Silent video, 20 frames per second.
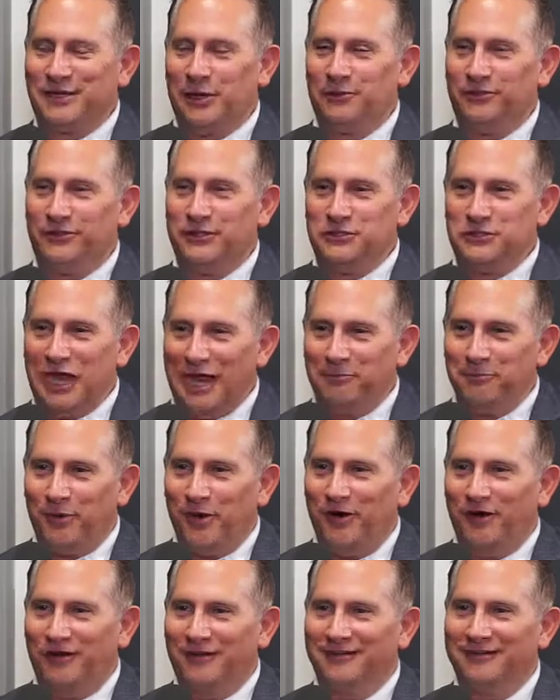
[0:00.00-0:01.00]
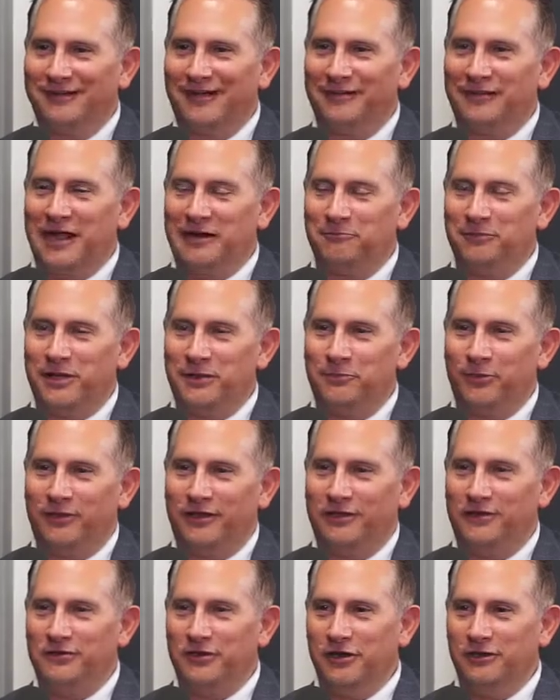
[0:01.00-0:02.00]
so the J Par. A lot of
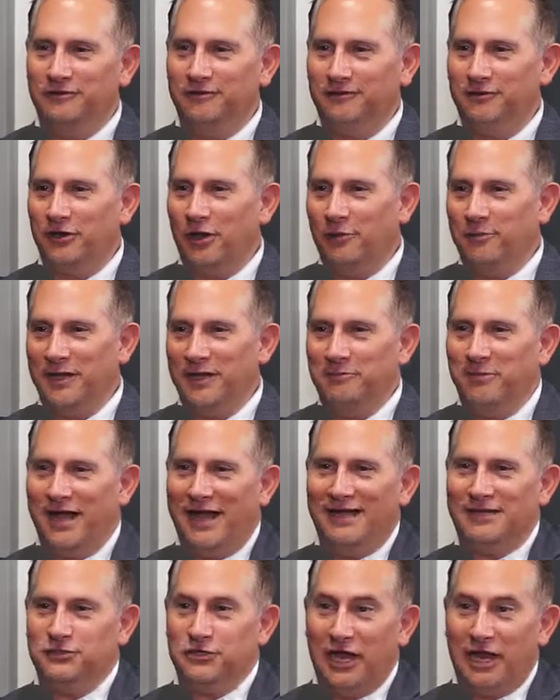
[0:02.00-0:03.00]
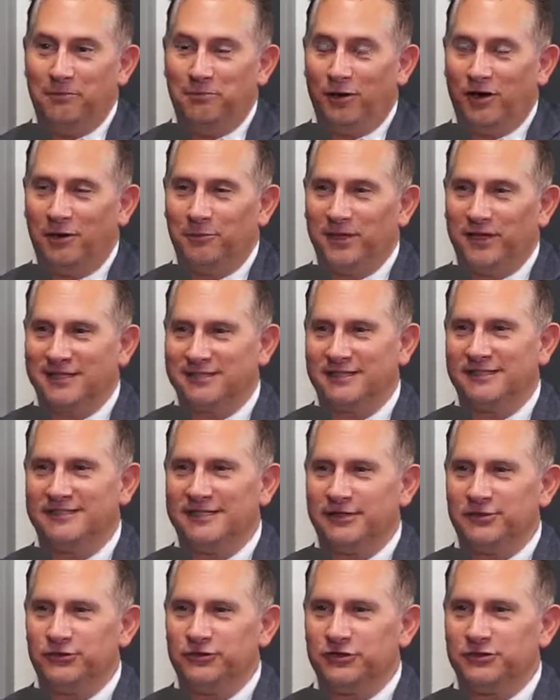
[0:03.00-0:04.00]
people know me by J Par because
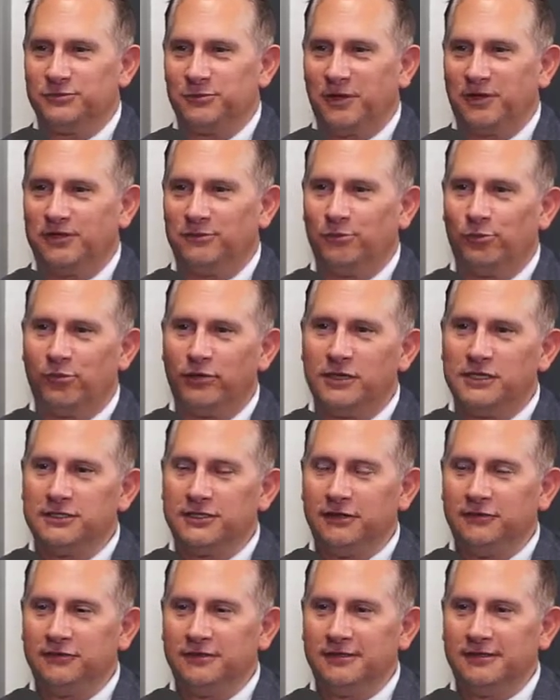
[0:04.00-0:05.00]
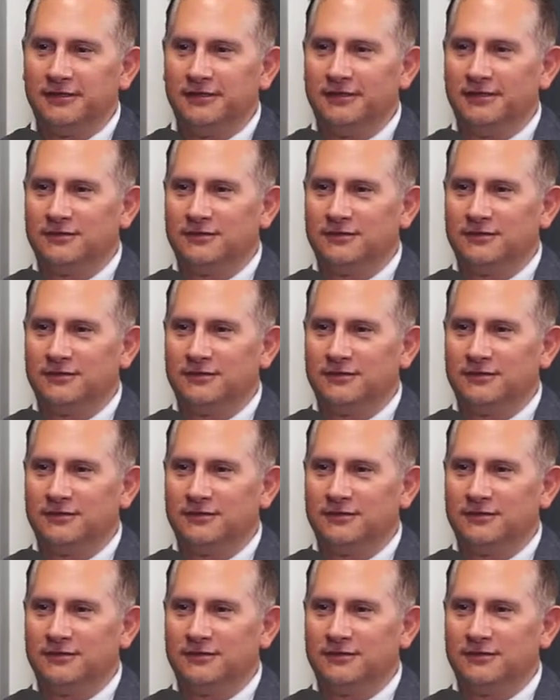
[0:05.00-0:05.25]
it's easier to spell than Paranteau.